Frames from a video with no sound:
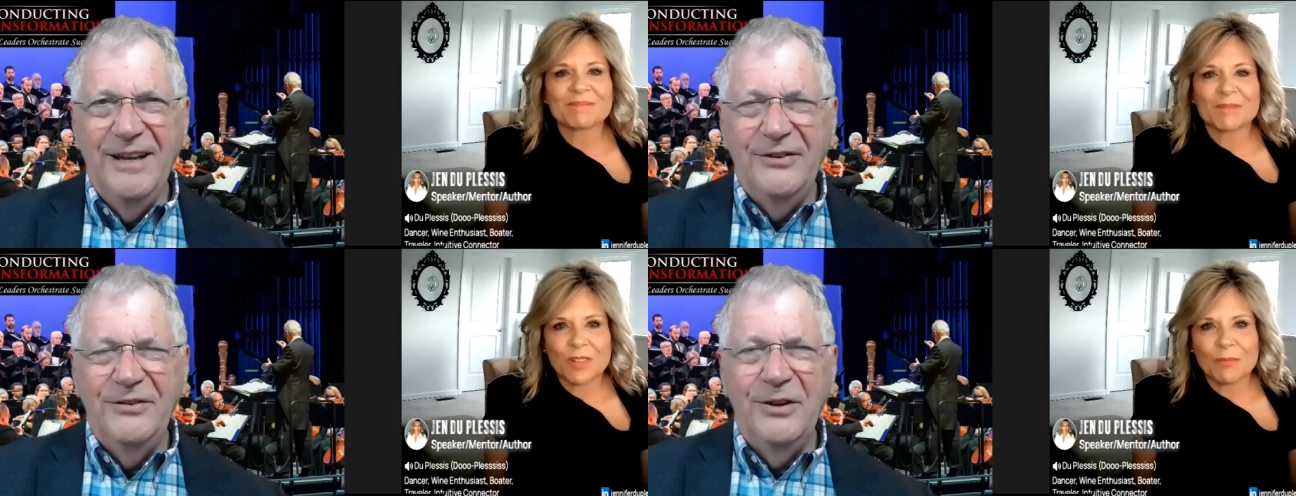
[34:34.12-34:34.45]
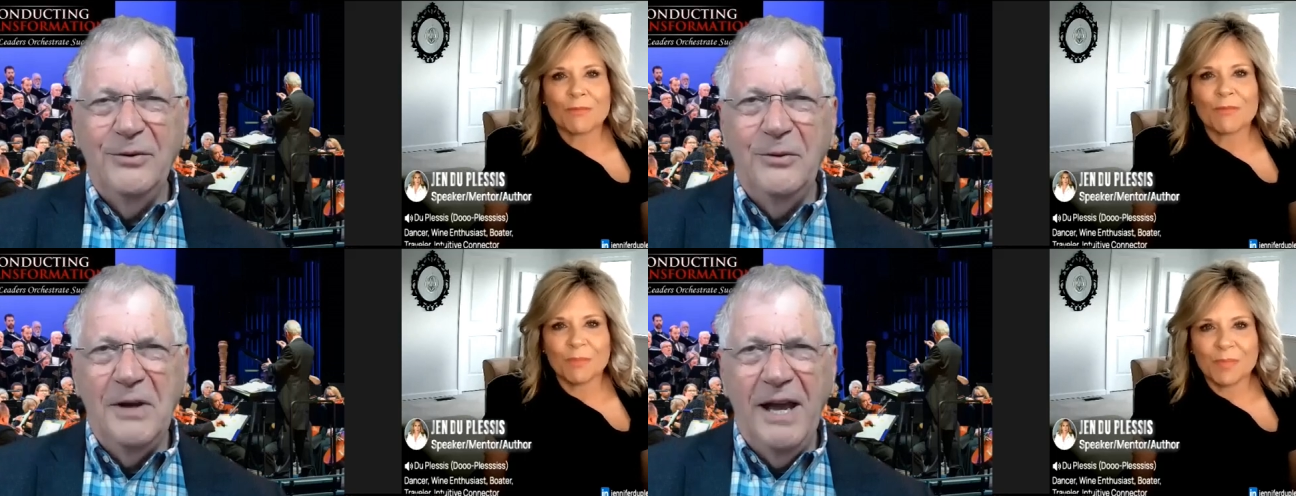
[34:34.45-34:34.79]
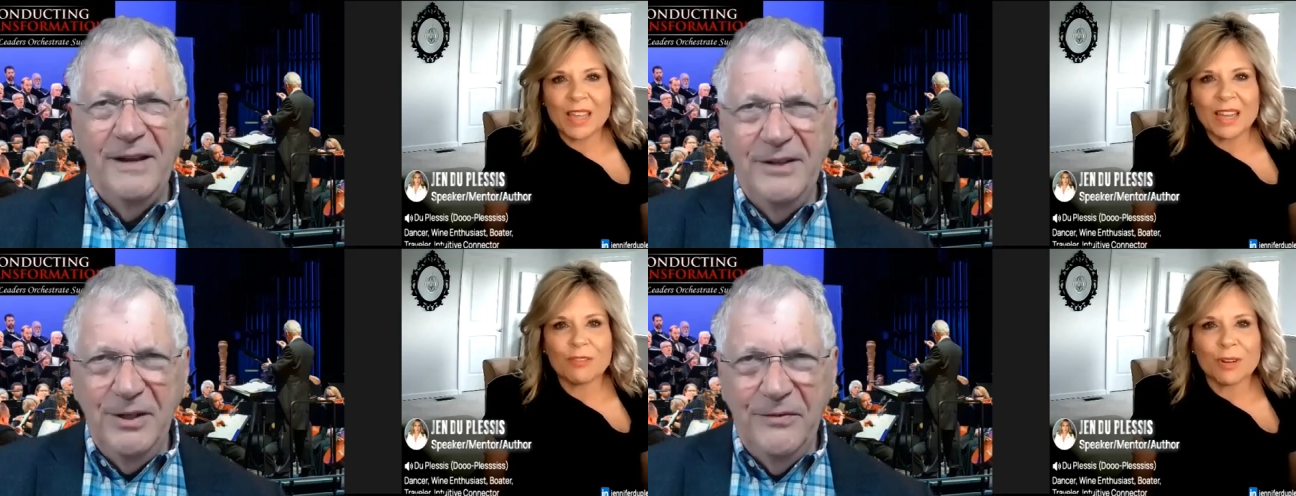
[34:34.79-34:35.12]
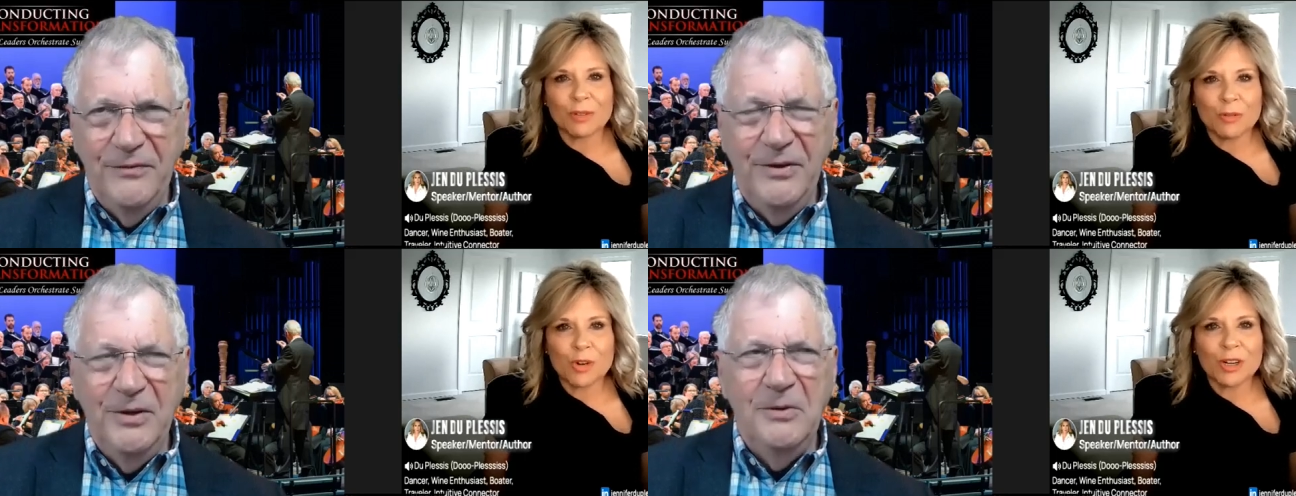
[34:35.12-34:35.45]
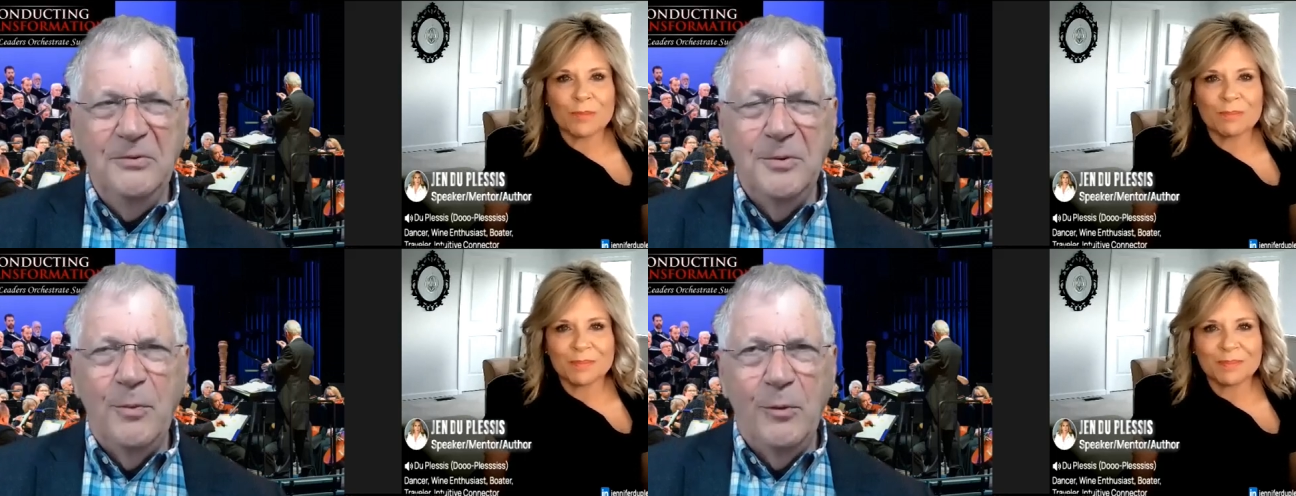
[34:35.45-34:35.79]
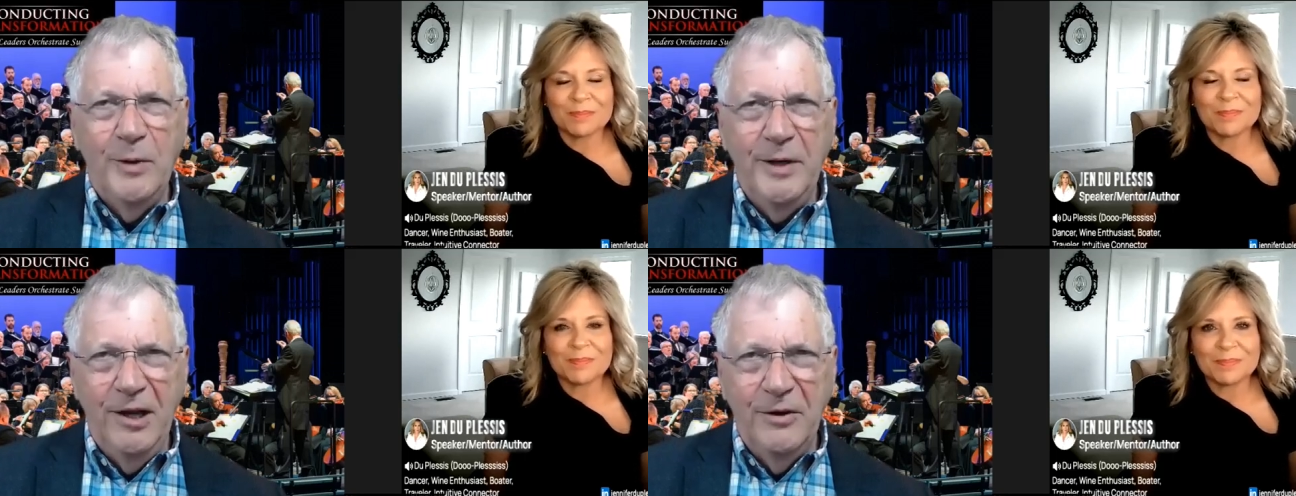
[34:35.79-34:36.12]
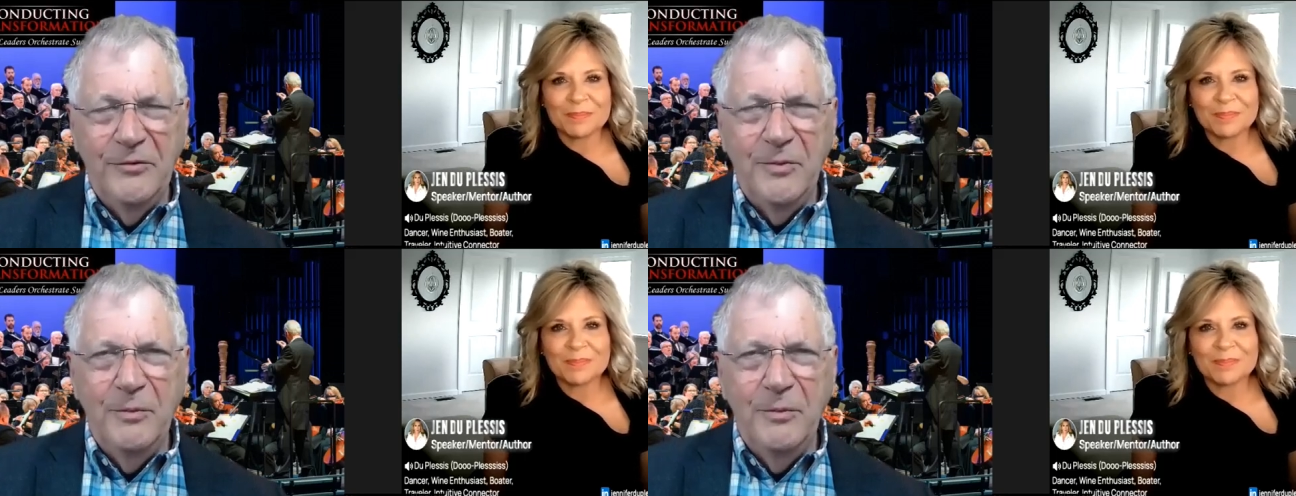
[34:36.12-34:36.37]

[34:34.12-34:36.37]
Speaker 1: So if you we learned